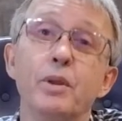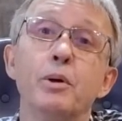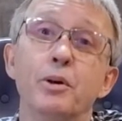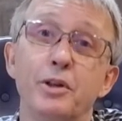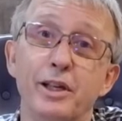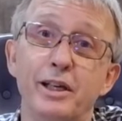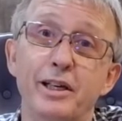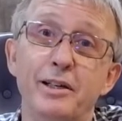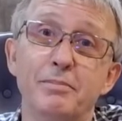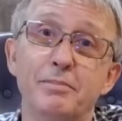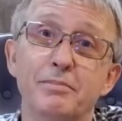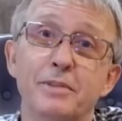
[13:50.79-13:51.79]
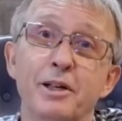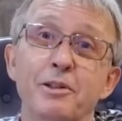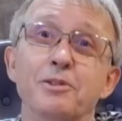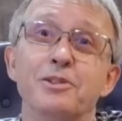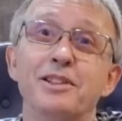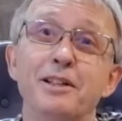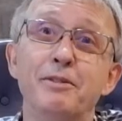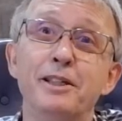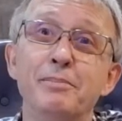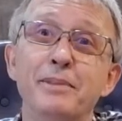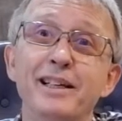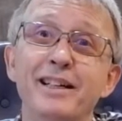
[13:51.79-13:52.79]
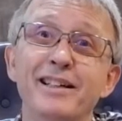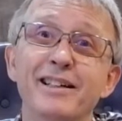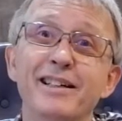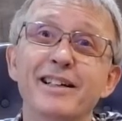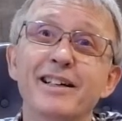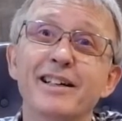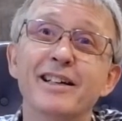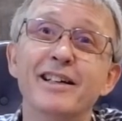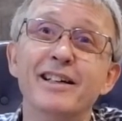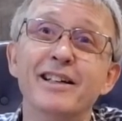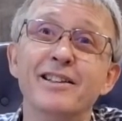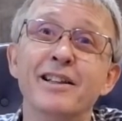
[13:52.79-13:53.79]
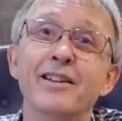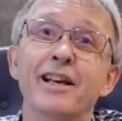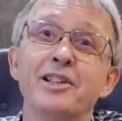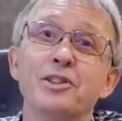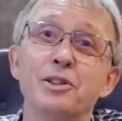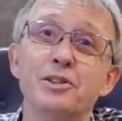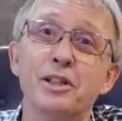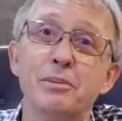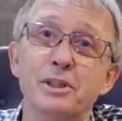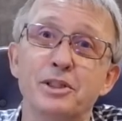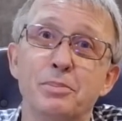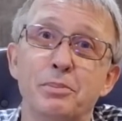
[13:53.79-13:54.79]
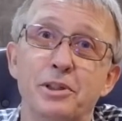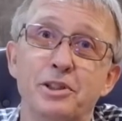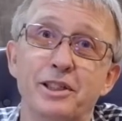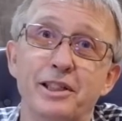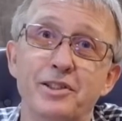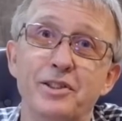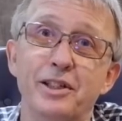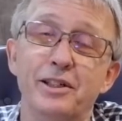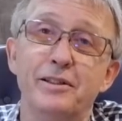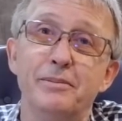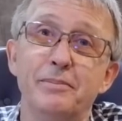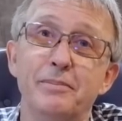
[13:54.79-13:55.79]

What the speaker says: Okay, are you still with me? The next system is much easier.